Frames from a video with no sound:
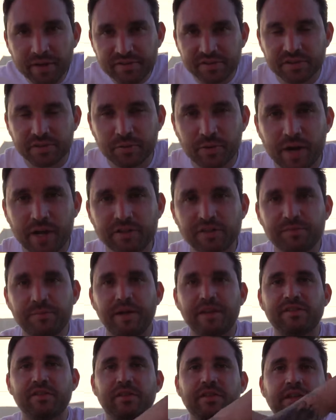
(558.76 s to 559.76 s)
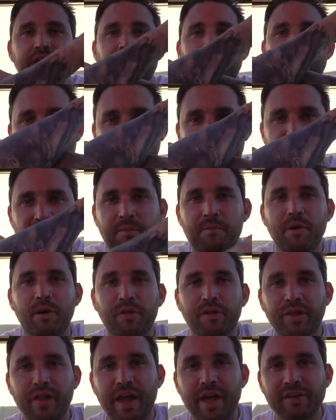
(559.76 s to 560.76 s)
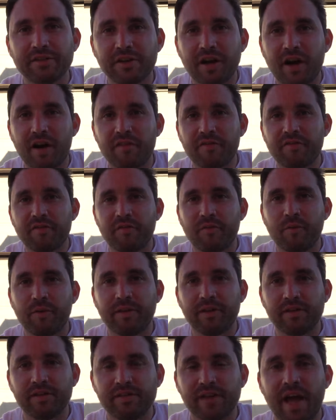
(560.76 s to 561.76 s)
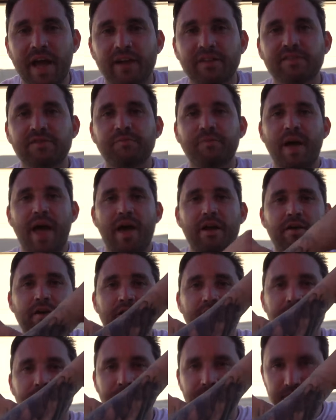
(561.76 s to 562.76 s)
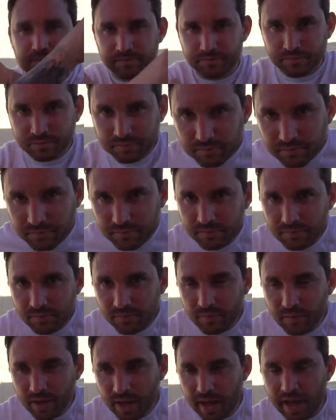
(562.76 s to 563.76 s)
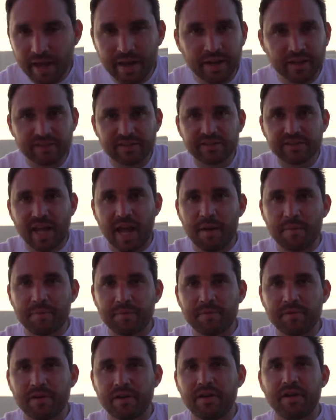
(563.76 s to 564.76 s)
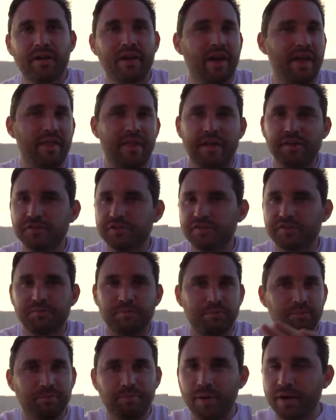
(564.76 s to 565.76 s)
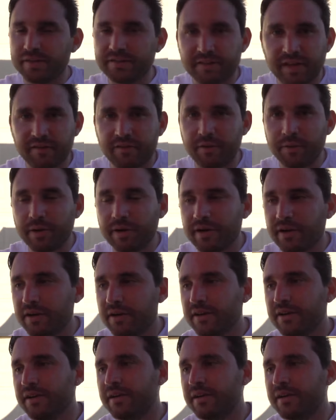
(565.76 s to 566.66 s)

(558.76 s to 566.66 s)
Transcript: Buster, where I just basically break both legs off with this X pattern and escape, and then just bust everywhere.